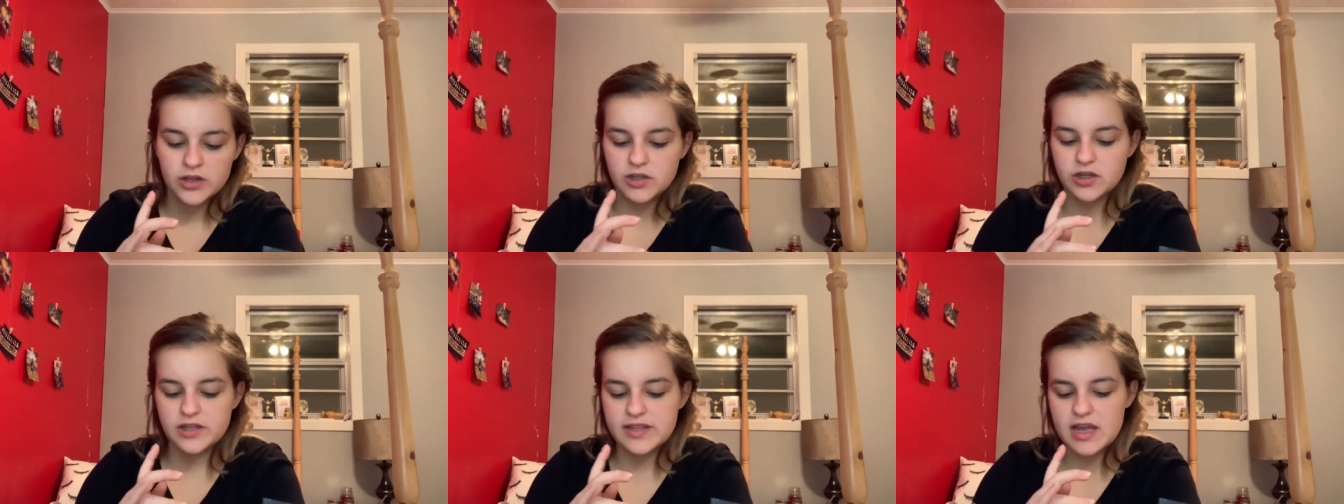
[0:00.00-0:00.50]
the
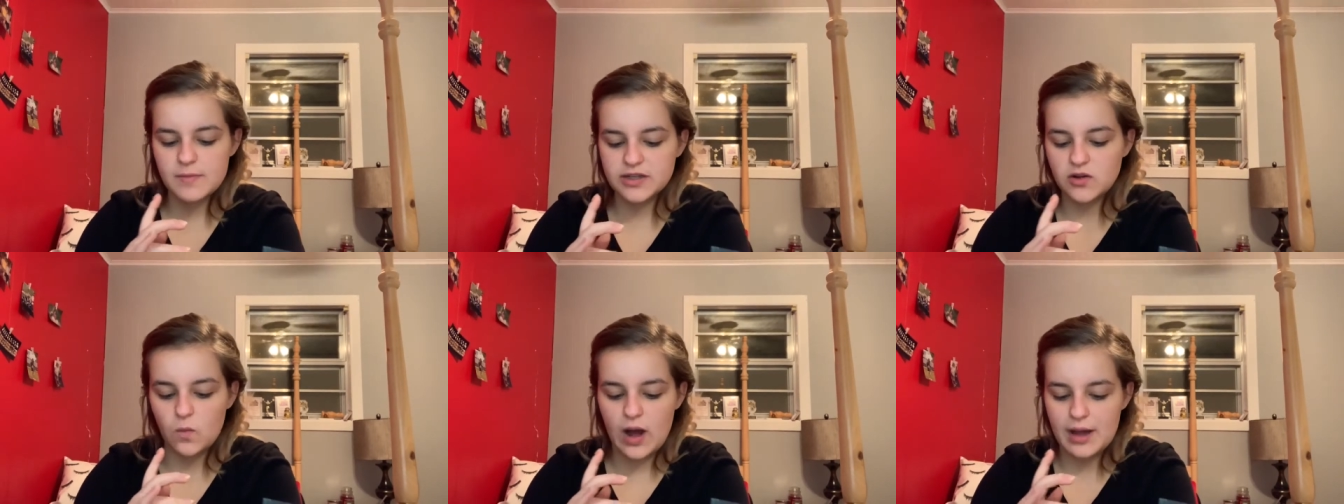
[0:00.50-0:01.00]
good thing about
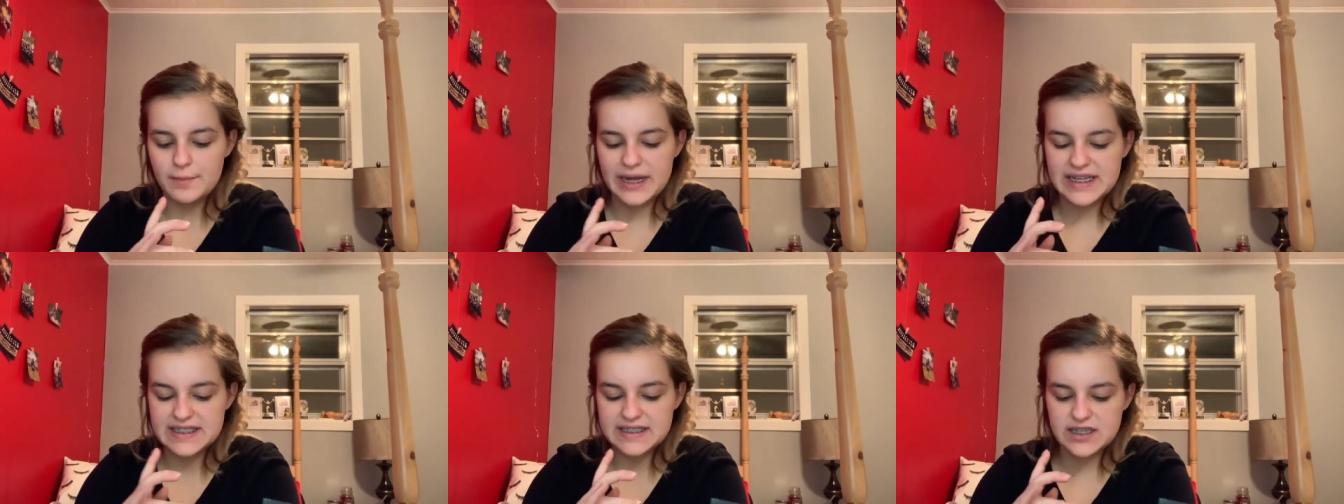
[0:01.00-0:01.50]
the white
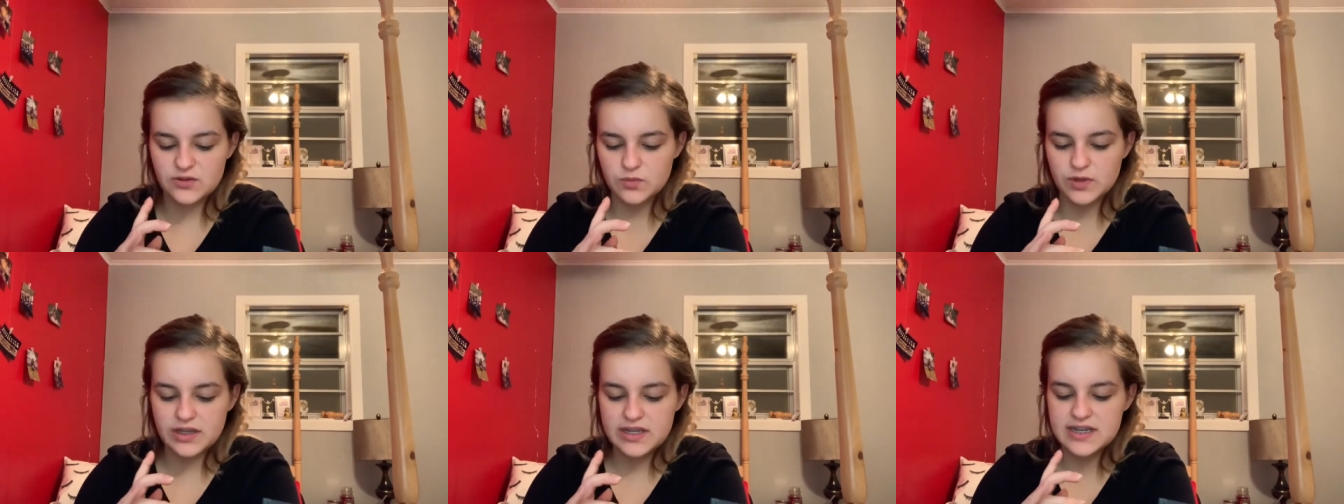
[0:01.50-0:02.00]
base is it
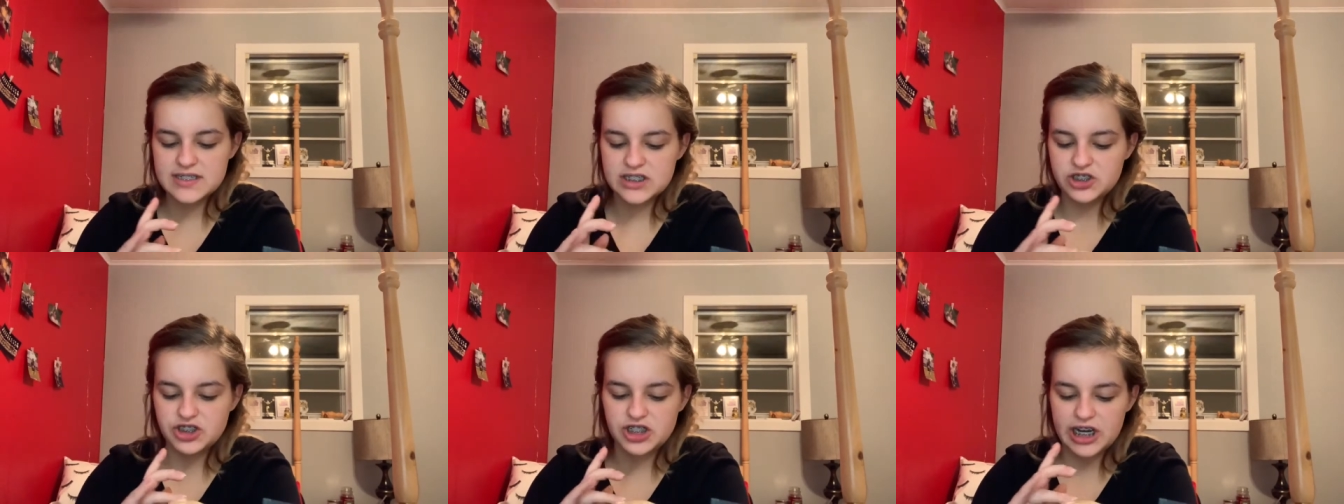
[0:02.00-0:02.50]
really
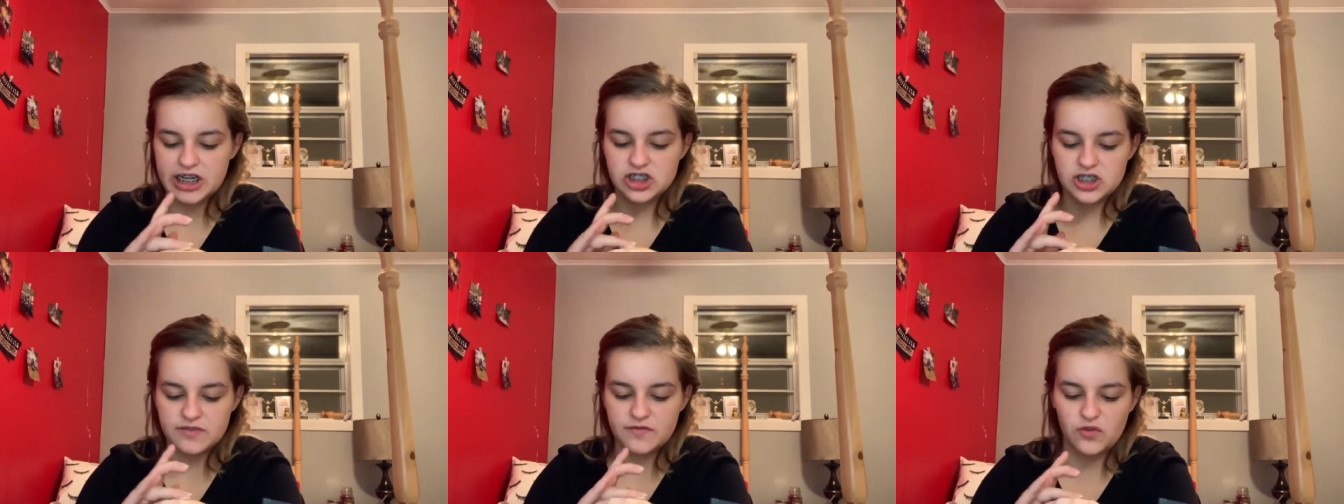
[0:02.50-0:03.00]
doesn't
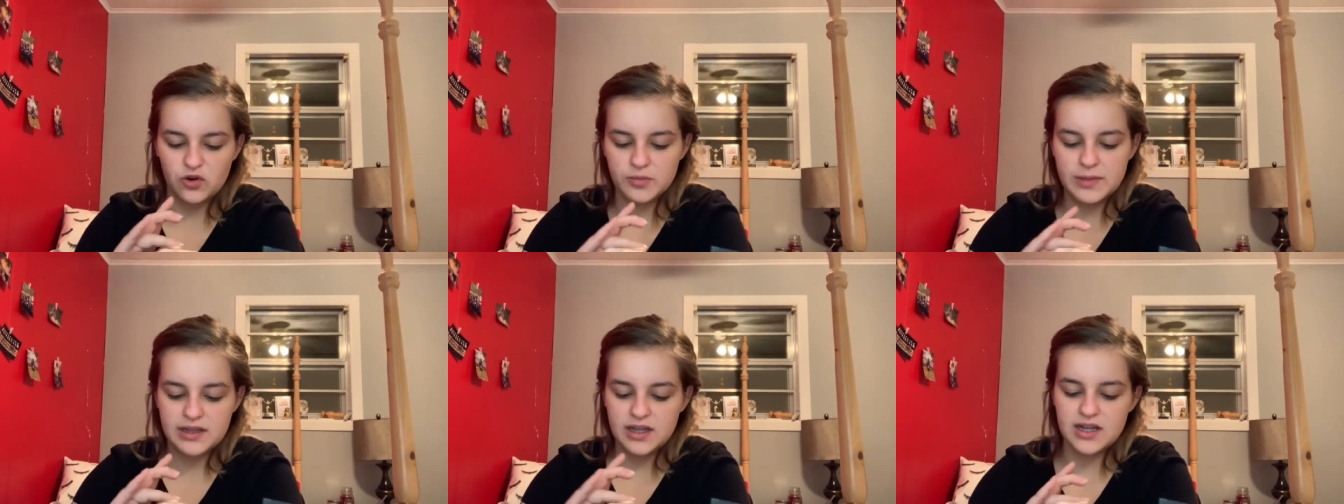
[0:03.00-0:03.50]
change the
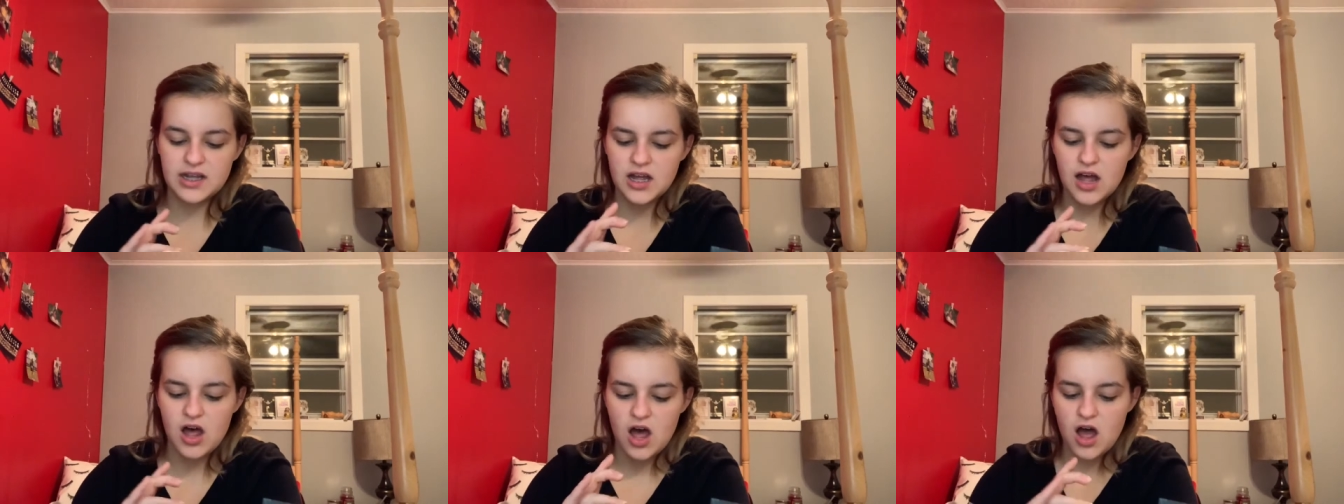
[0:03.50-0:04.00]
formula
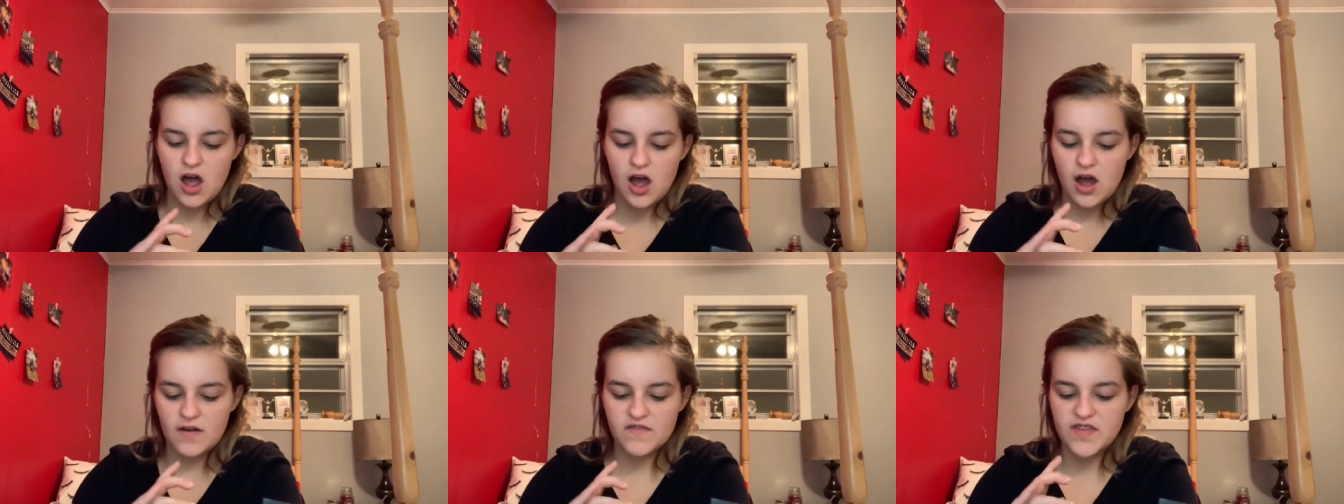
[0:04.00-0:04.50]

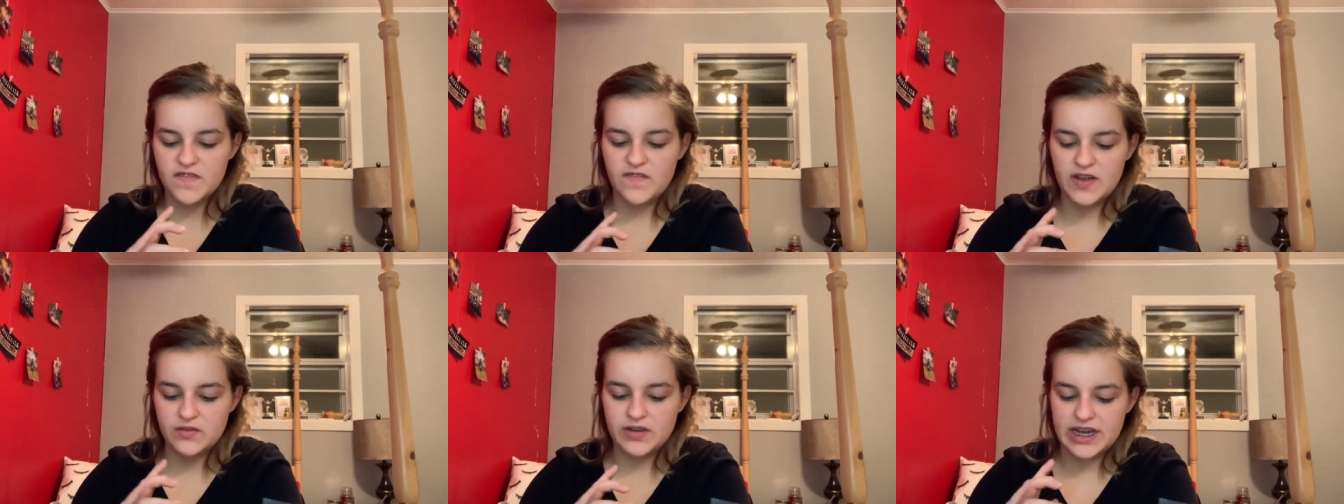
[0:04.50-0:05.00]
of the
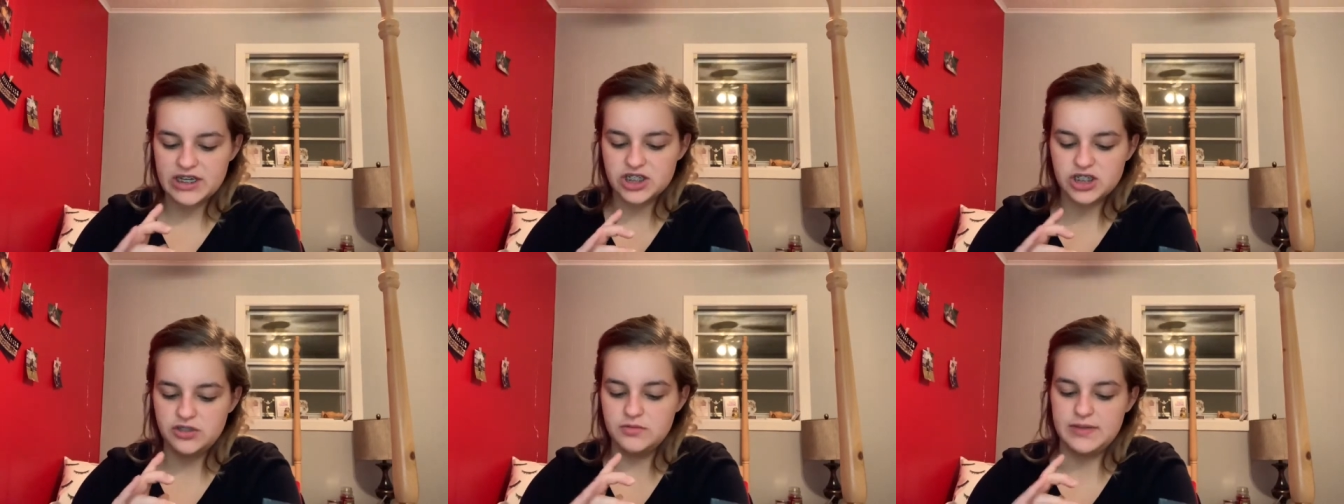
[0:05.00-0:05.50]

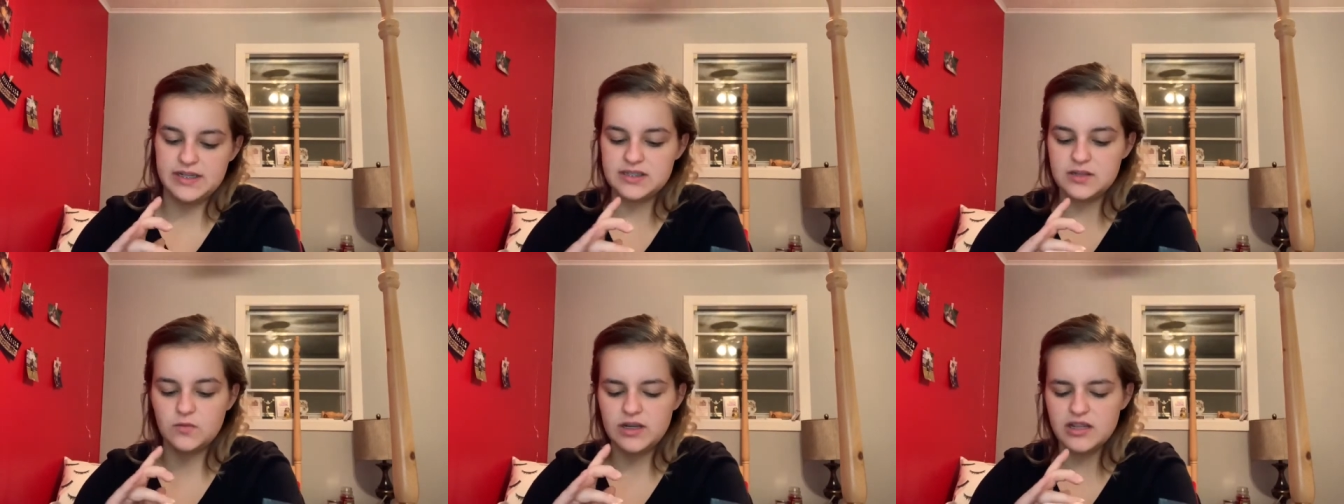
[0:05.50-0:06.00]
foundation you
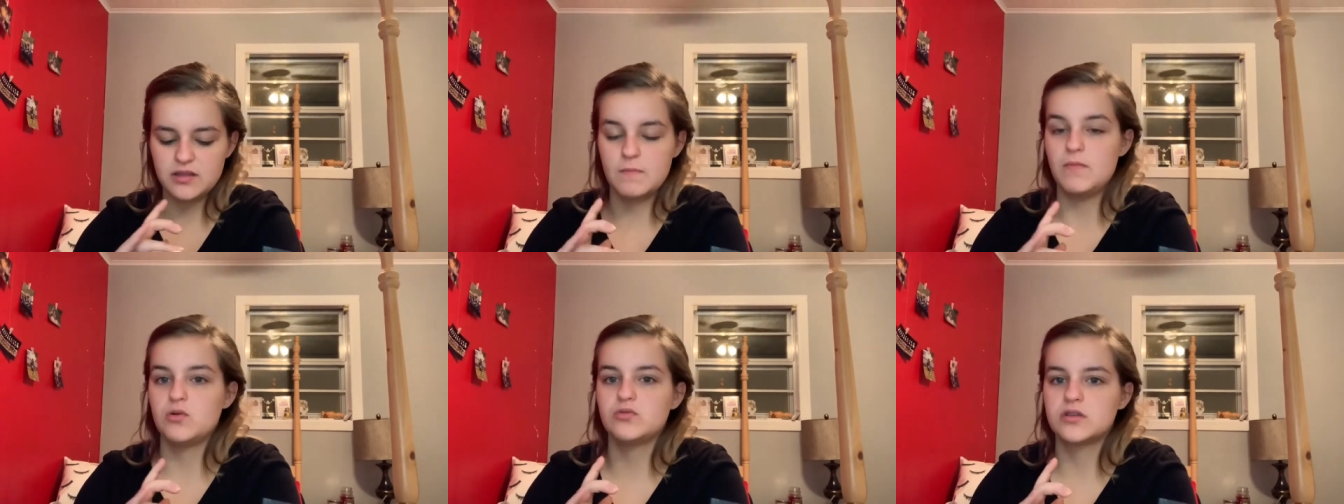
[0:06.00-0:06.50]
mix it with
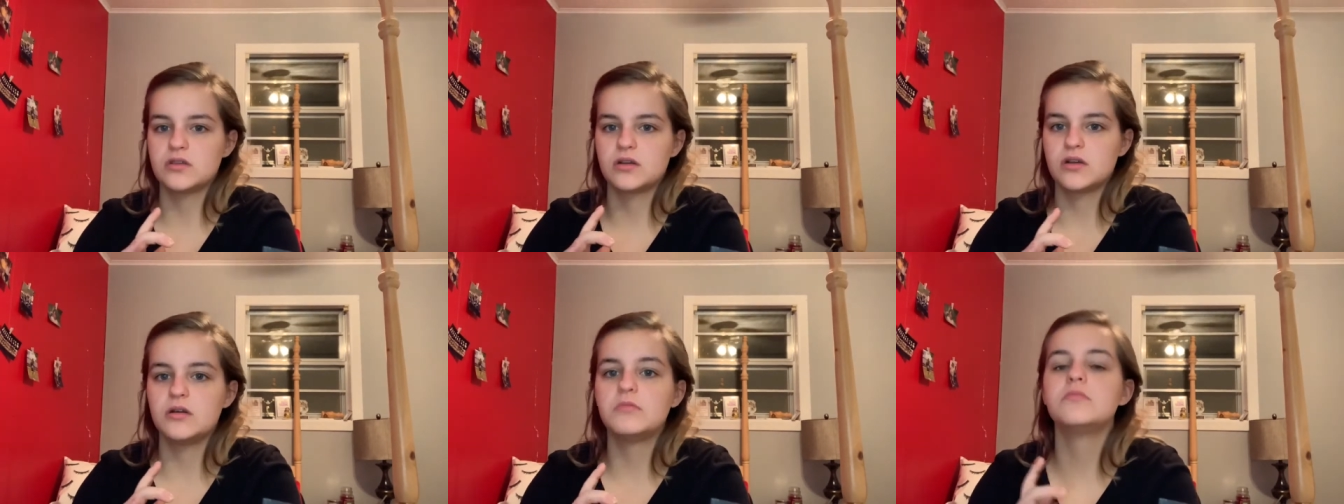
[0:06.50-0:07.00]
most of the
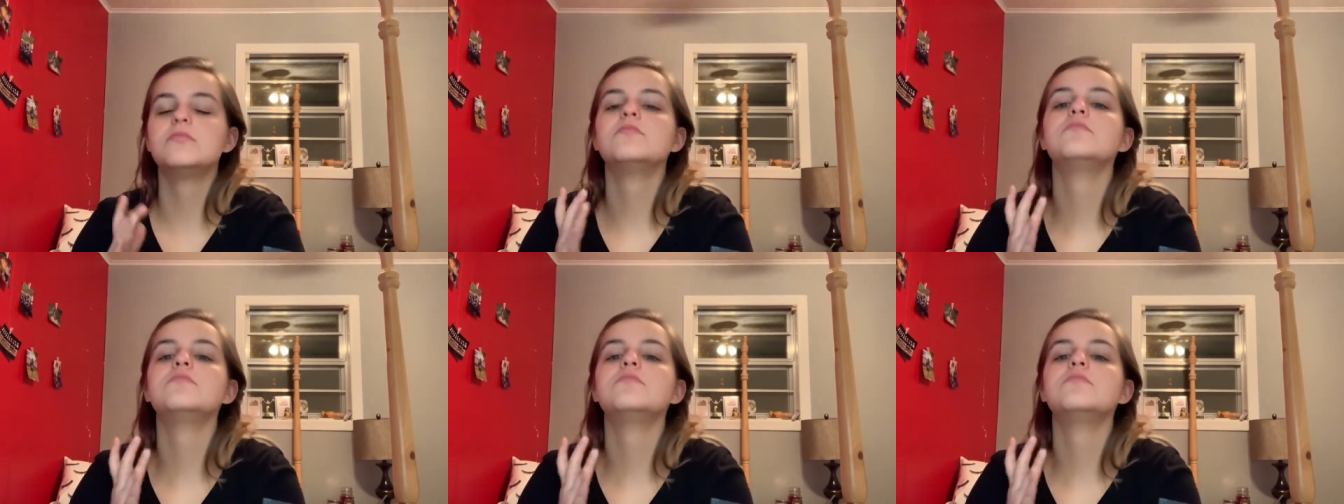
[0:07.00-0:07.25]
time.